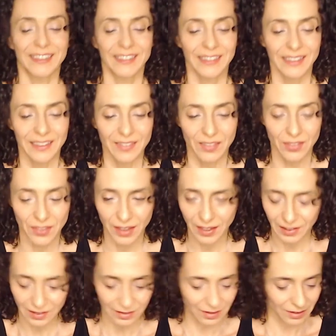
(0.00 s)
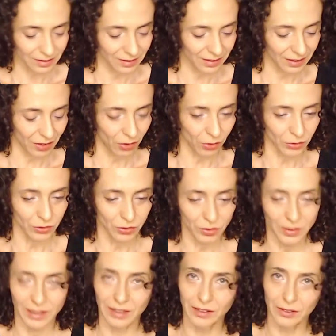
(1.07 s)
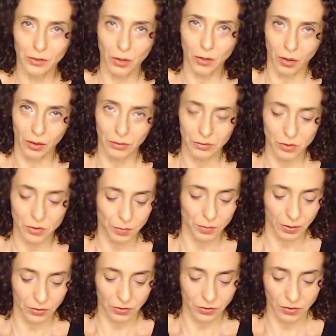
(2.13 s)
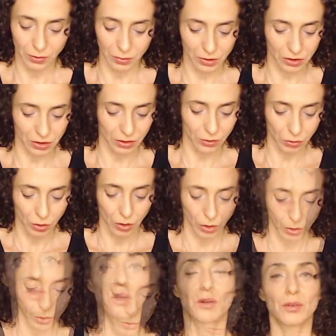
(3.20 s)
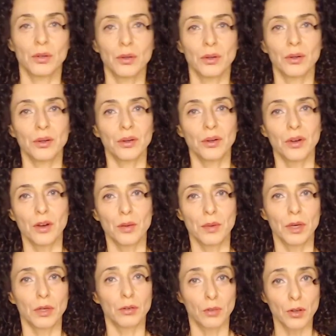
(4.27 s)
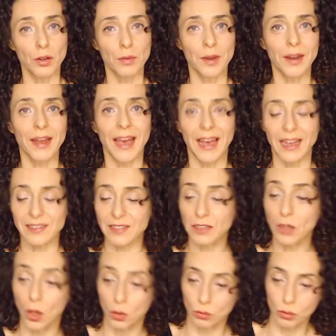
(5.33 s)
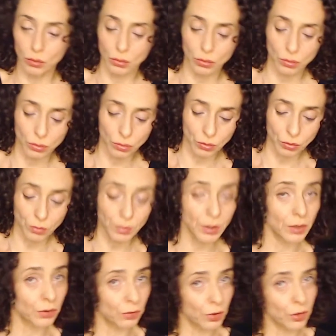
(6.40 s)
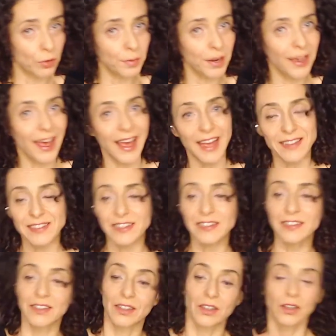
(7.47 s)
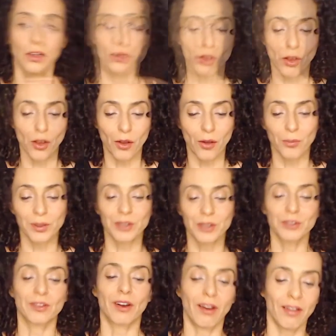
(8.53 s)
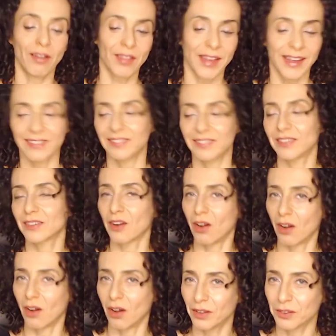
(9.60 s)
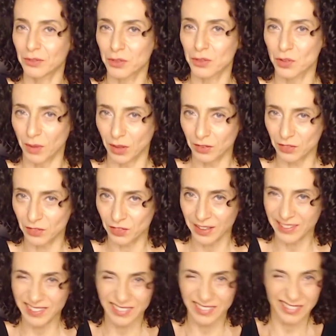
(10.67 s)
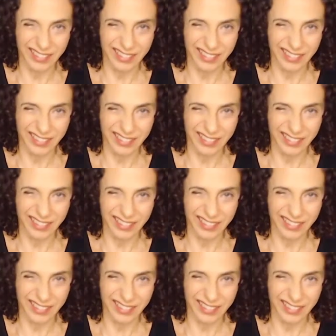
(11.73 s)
And then also that little call and response thing where she goes, rumor, rumor has it, rumor, rumor has it. So we could call that a call and response thing, and they're